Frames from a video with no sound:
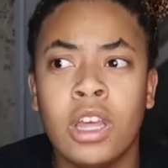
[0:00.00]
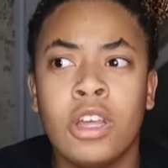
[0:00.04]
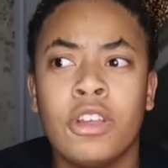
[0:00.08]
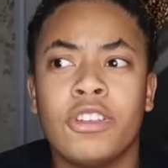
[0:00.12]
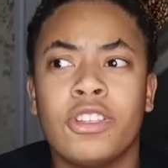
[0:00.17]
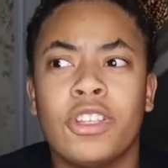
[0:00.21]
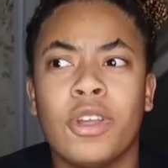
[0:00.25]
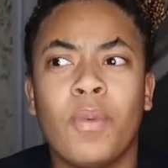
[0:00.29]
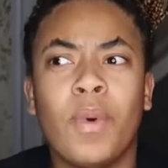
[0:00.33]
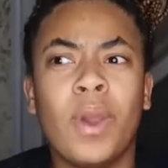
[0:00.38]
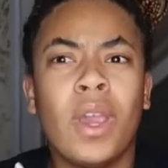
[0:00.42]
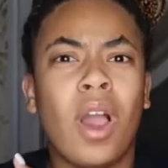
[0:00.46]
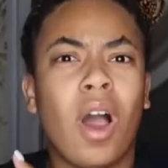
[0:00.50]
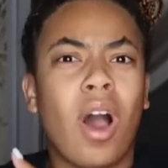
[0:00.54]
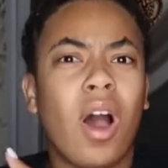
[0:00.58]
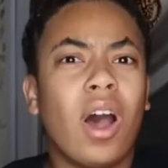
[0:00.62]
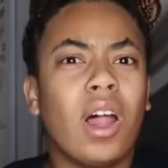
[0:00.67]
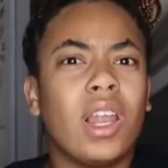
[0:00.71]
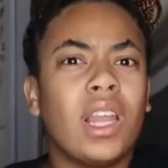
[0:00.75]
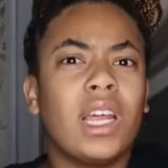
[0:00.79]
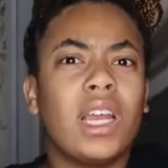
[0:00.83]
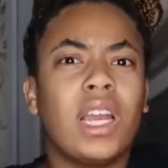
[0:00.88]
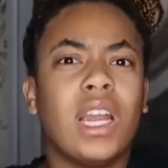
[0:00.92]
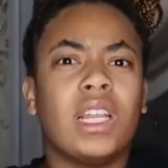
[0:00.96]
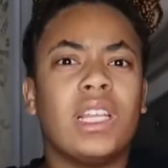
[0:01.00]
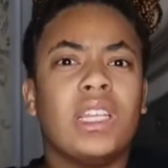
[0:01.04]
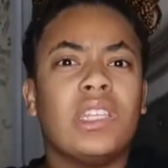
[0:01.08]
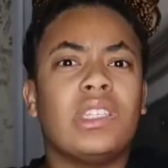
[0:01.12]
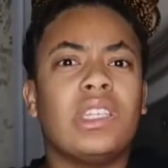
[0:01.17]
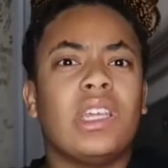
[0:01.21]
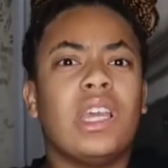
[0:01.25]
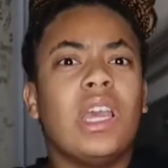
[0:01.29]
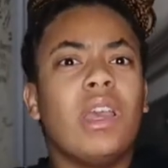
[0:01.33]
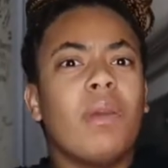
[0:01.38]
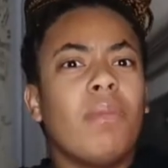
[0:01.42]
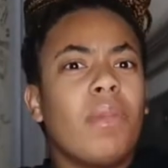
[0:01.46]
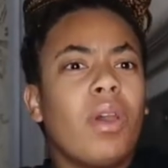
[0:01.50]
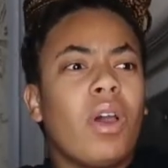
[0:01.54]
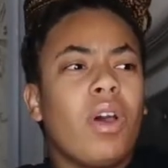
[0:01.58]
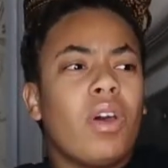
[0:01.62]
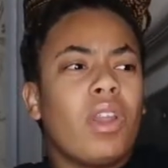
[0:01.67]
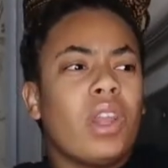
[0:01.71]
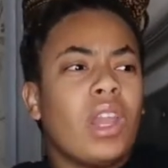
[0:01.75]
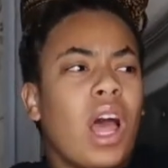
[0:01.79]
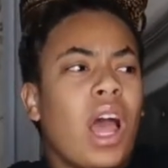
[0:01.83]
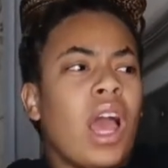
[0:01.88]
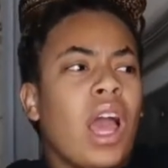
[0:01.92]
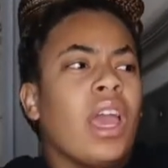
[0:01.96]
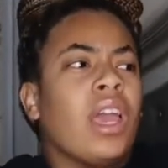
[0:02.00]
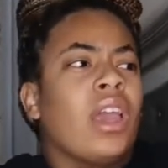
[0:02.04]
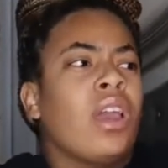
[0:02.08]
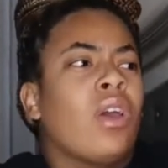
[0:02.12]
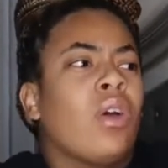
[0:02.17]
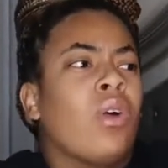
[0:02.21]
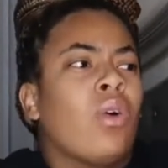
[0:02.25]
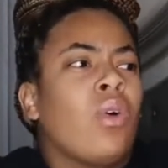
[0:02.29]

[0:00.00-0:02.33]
So we all looking at this email like,